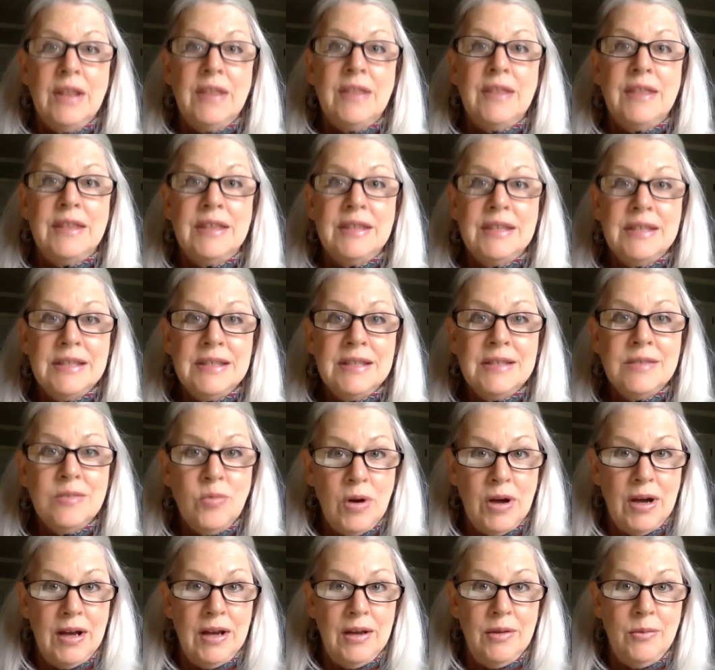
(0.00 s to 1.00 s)
This is
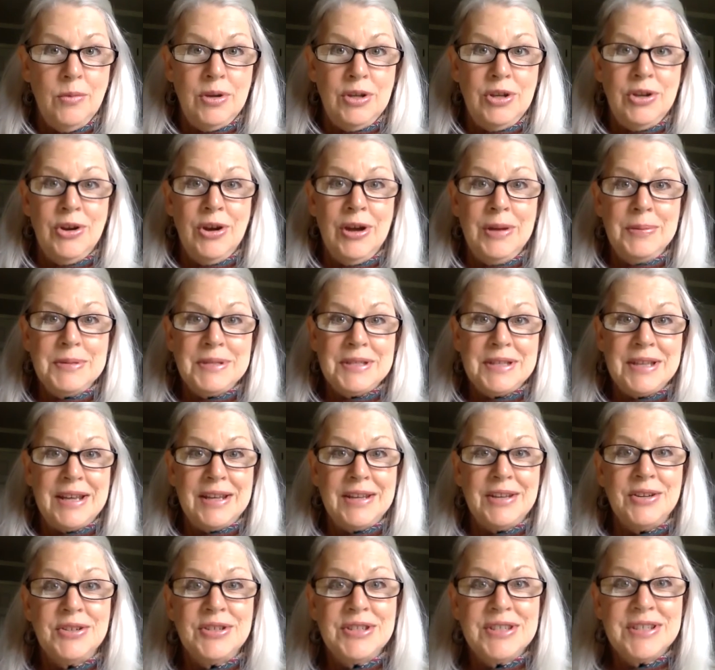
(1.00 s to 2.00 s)
why when you're upset,
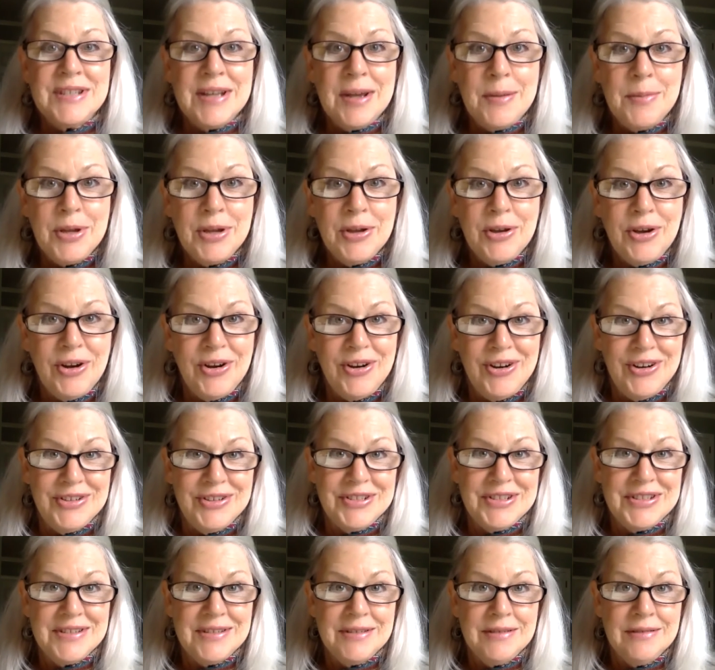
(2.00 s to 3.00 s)
your stomach
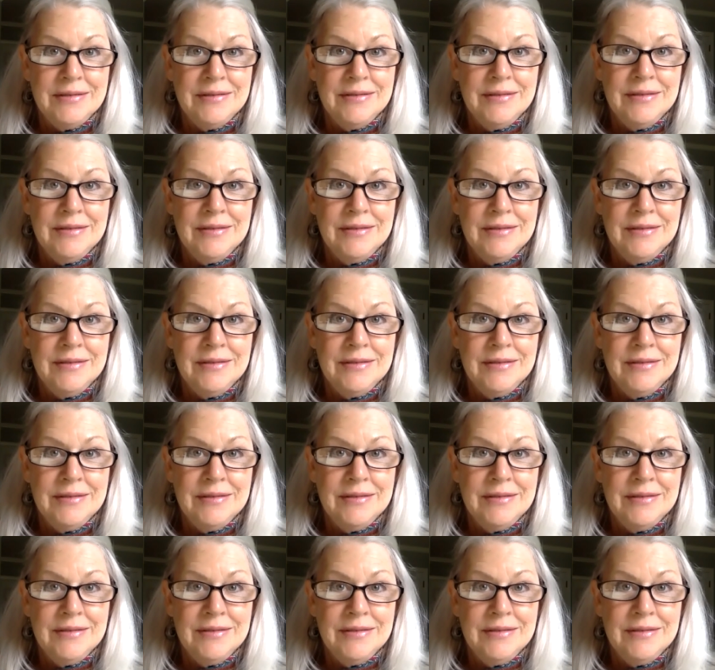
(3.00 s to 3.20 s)
hurts.